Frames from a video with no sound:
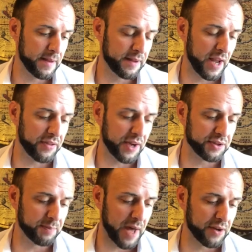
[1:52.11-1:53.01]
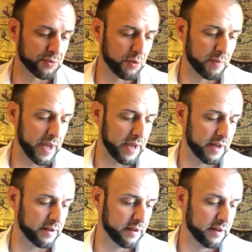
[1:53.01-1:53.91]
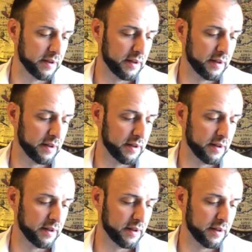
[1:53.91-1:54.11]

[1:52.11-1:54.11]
9,000 bottles were made,